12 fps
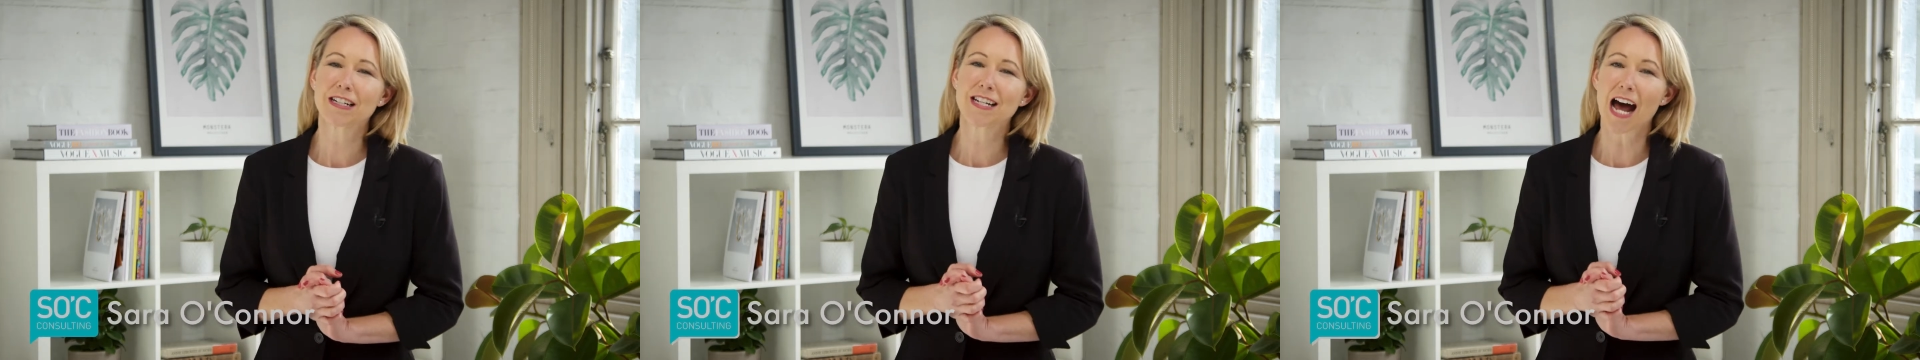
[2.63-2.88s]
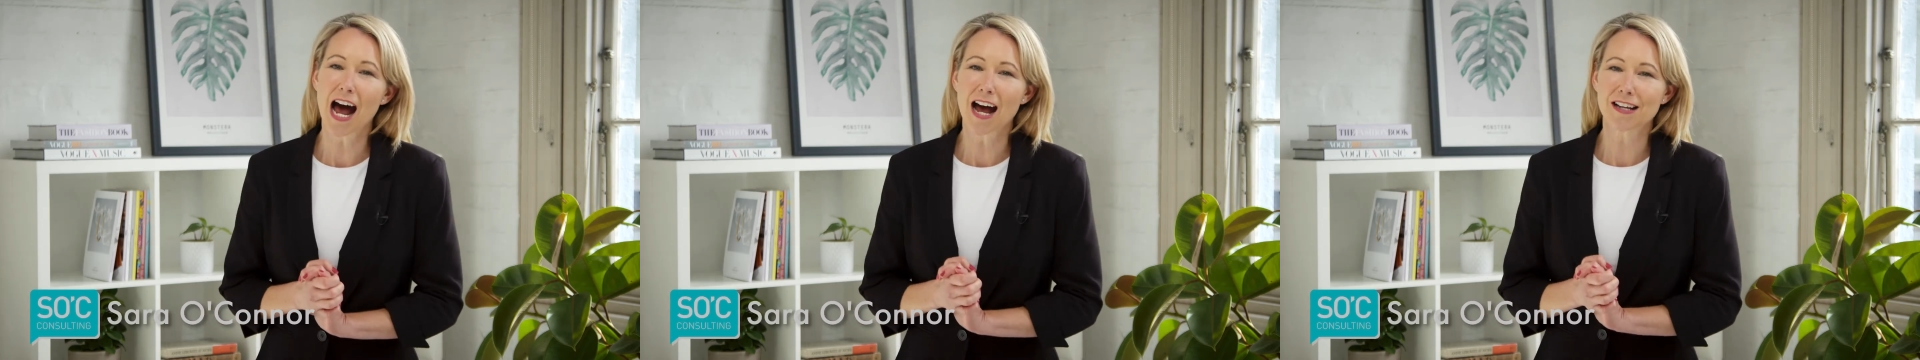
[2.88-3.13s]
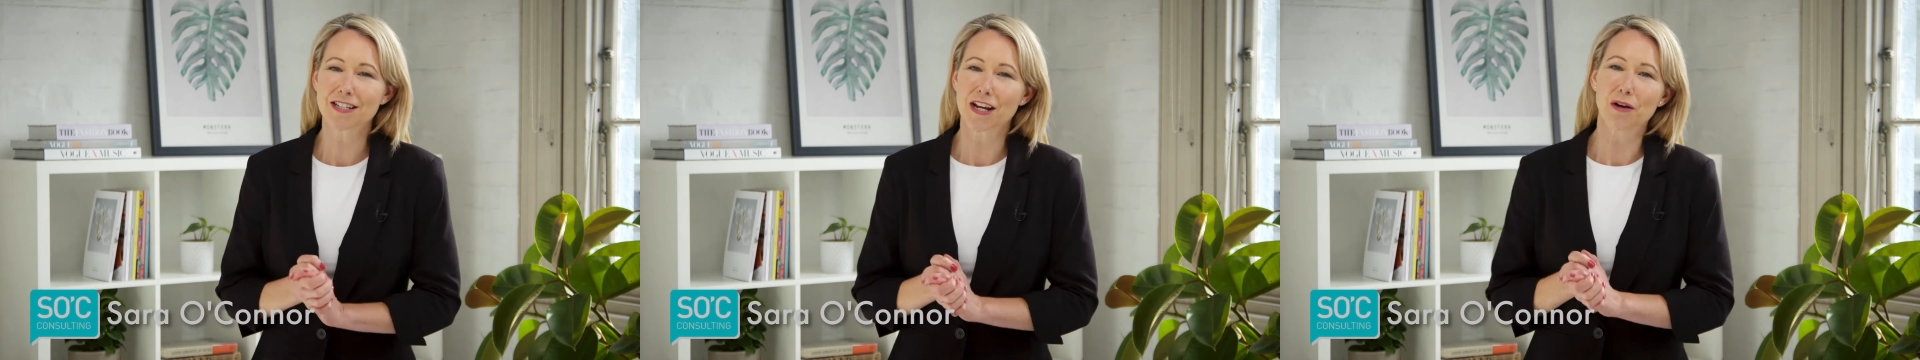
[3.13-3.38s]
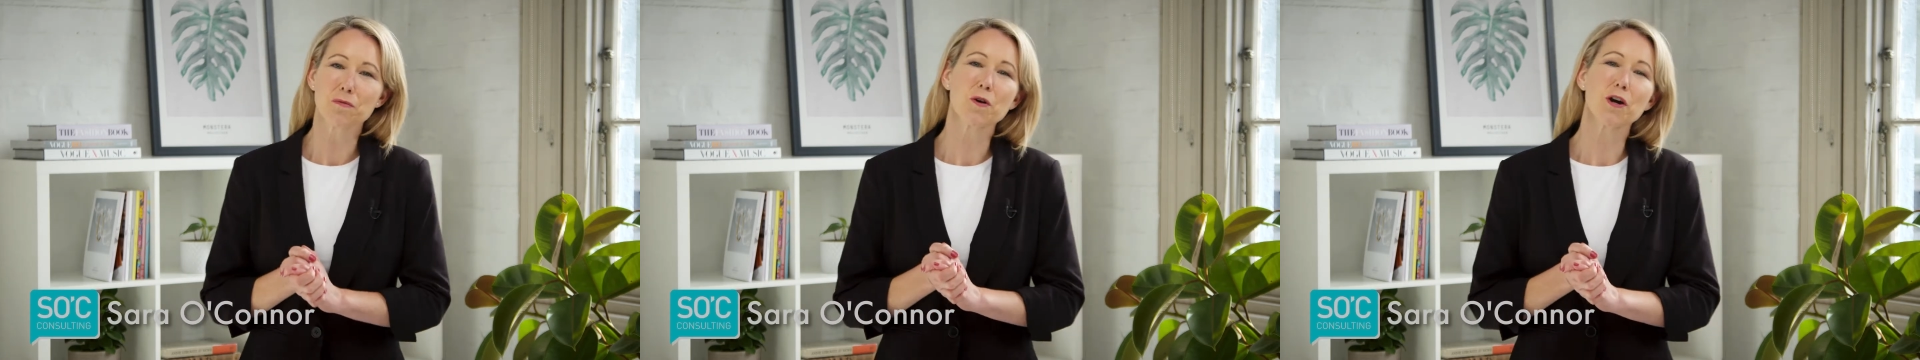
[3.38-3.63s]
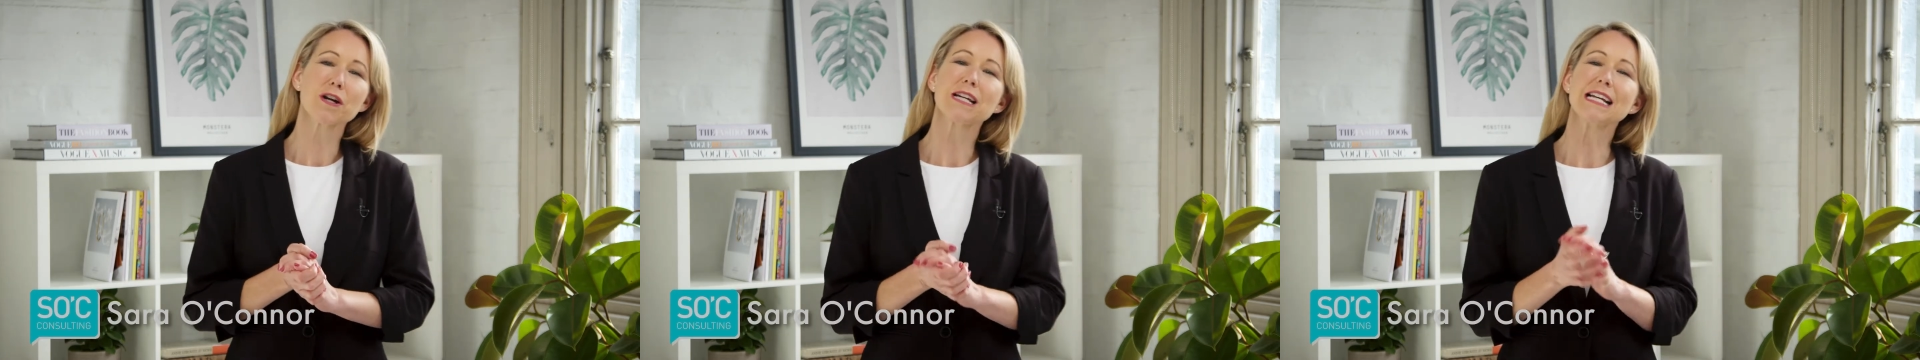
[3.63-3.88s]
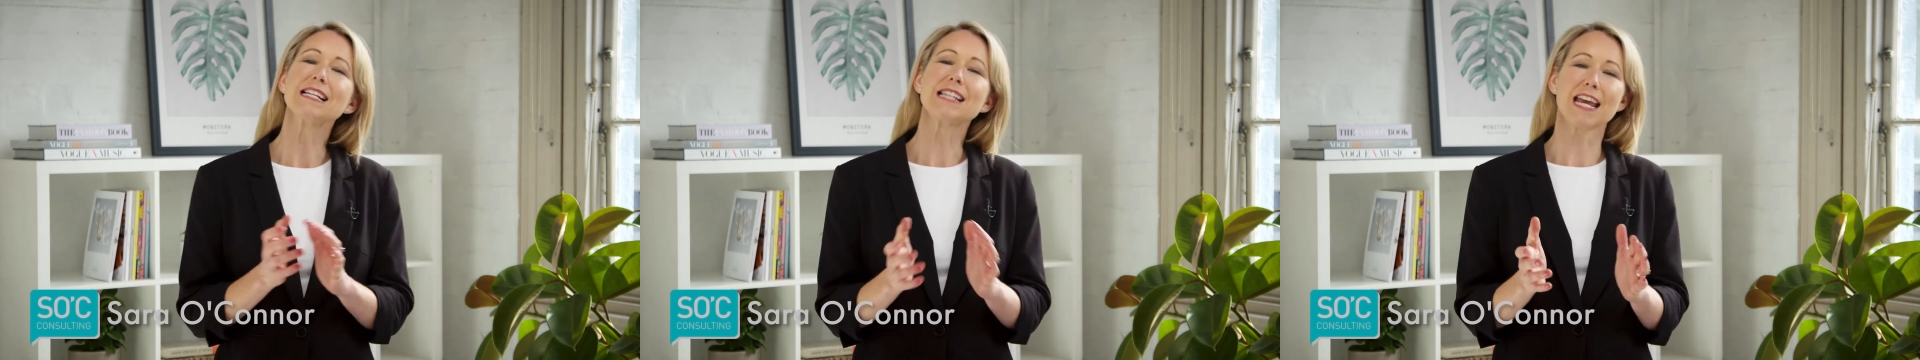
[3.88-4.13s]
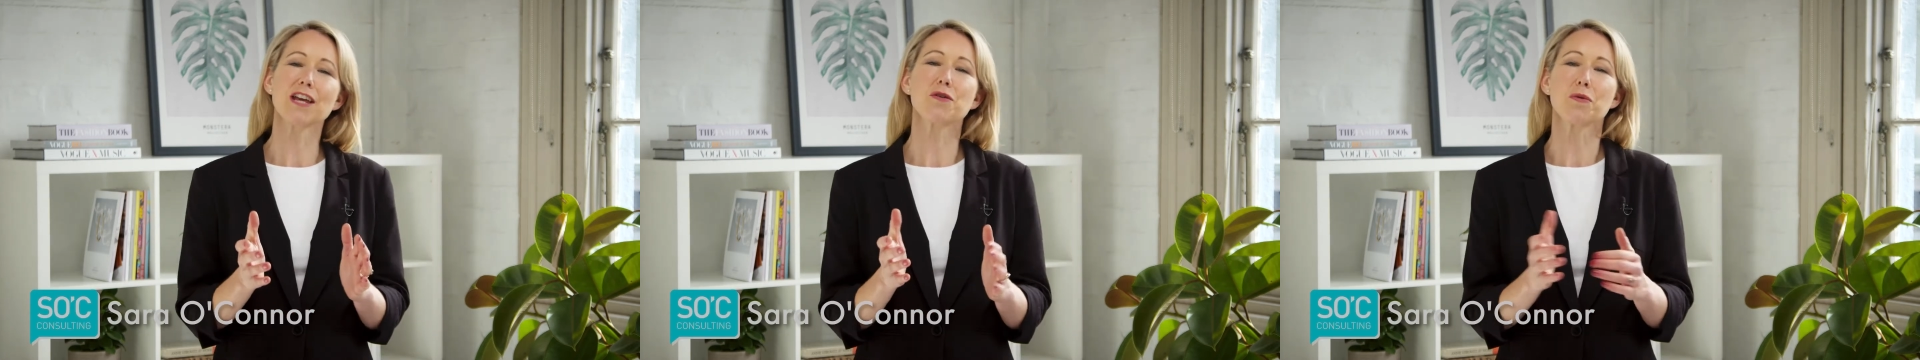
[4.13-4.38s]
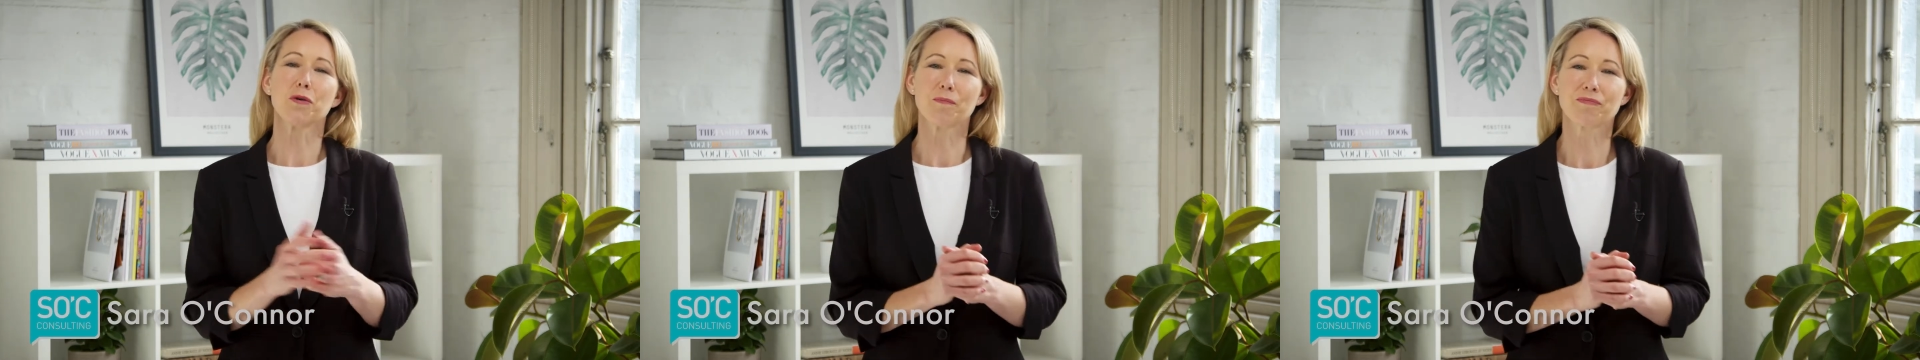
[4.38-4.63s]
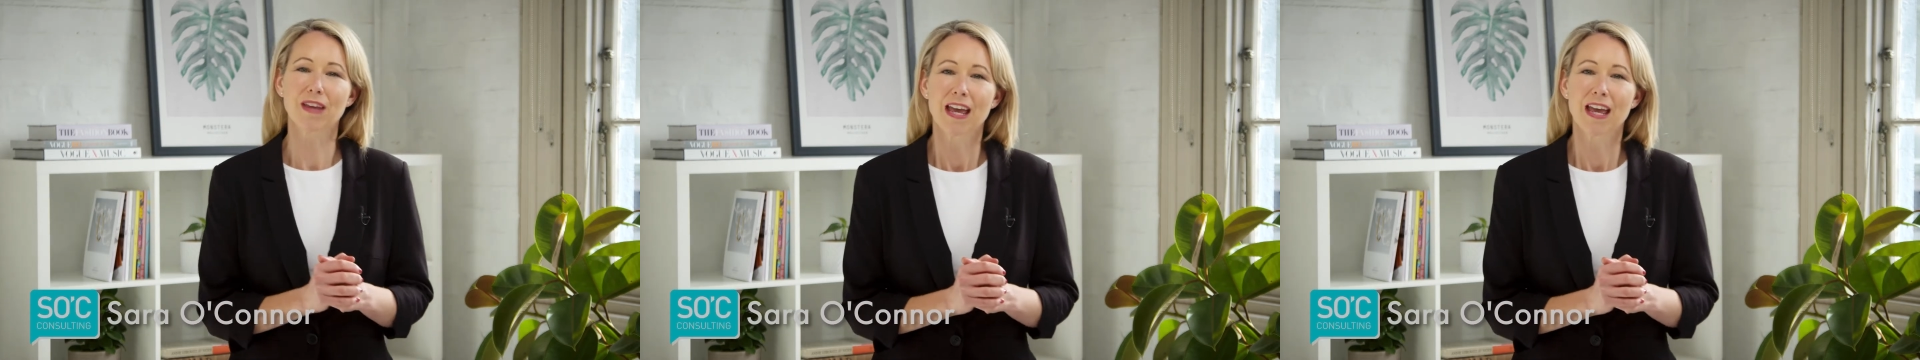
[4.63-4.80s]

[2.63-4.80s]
task at work is equal.